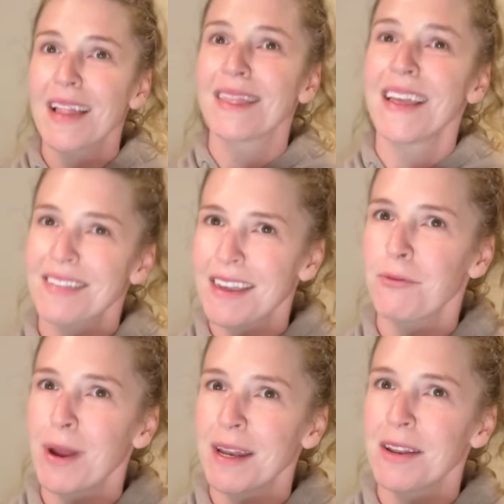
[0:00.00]
let's get
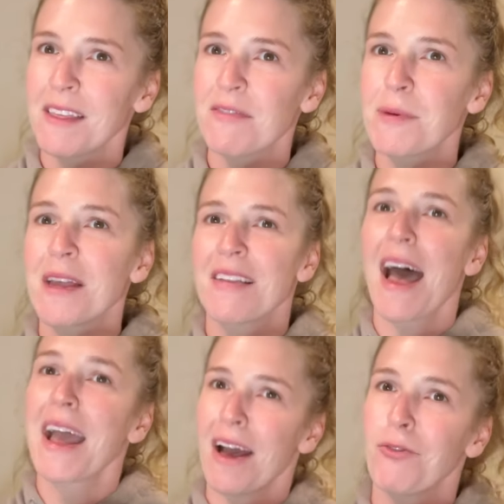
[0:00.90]
right into this because I
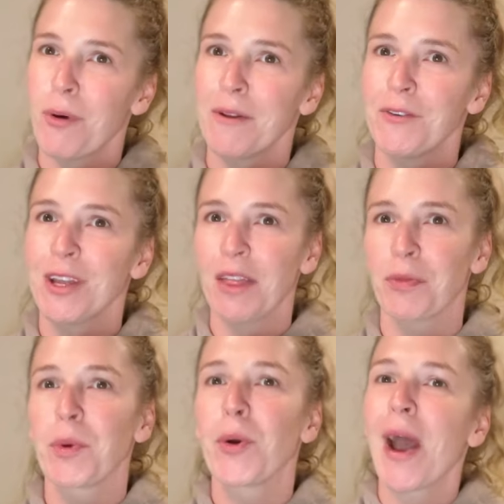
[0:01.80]
have quite a few to get
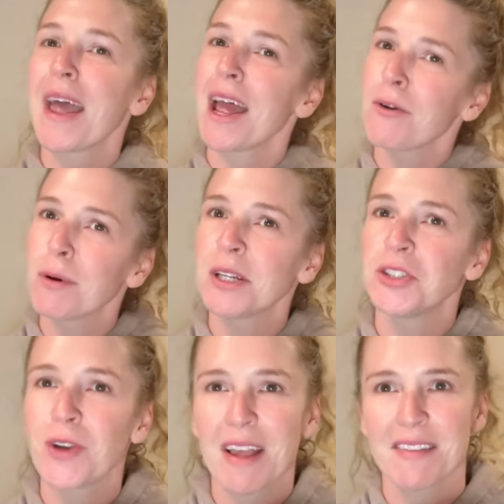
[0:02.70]
through and I wanted you
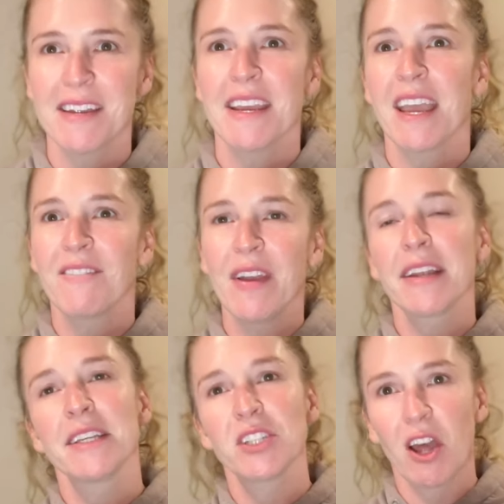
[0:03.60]
guys to take
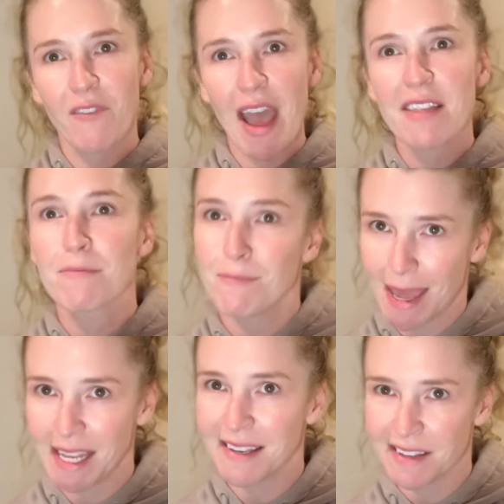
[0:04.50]
advantage of as
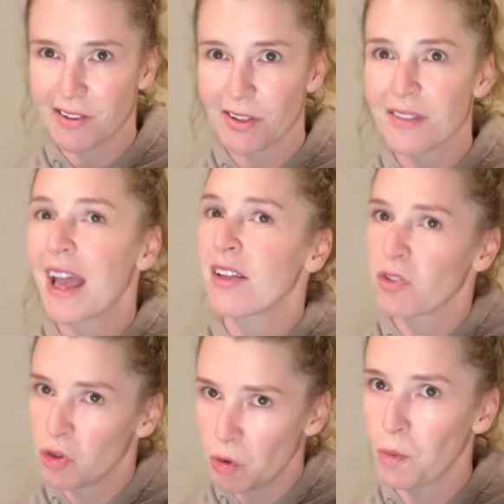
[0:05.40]
many deals as
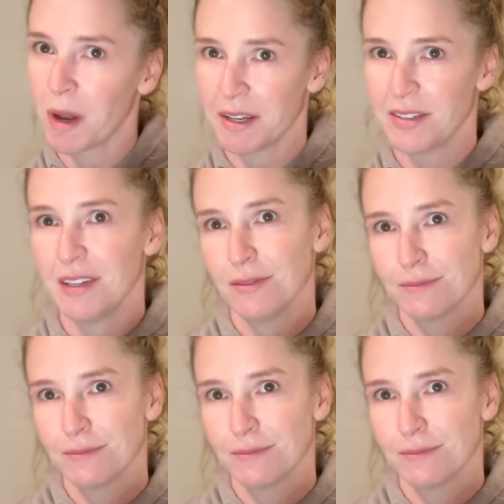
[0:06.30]
you wanted to.